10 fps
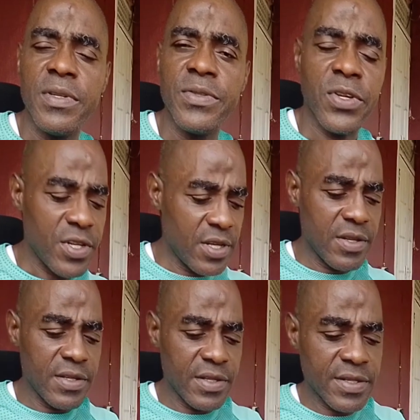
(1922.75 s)
So the
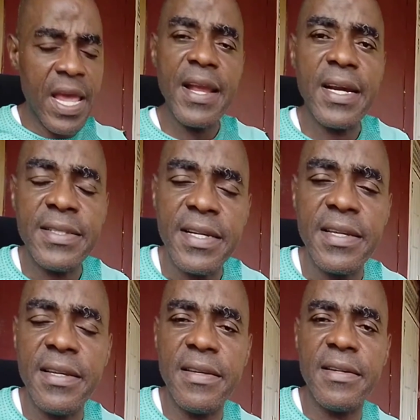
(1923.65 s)
psychotic
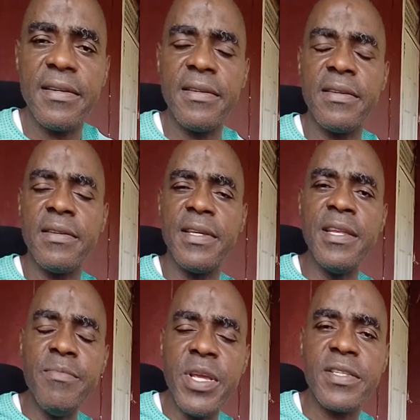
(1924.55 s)

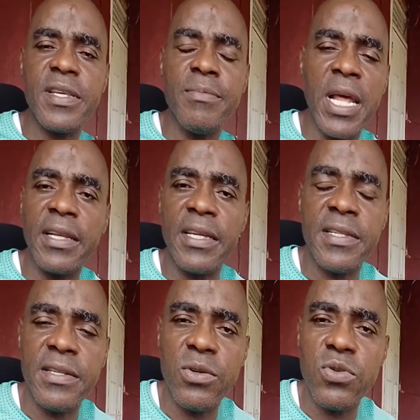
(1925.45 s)
inmates are not
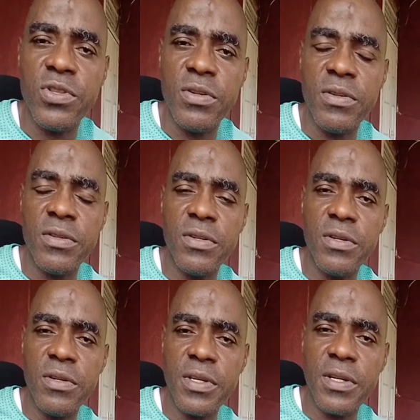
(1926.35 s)
getting good
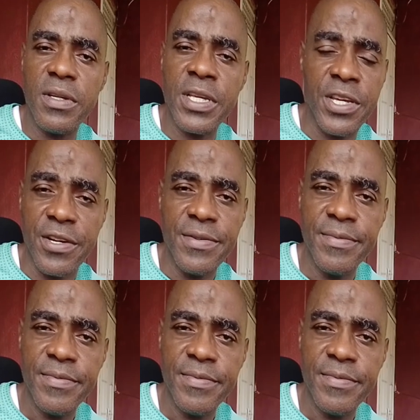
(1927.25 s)
care.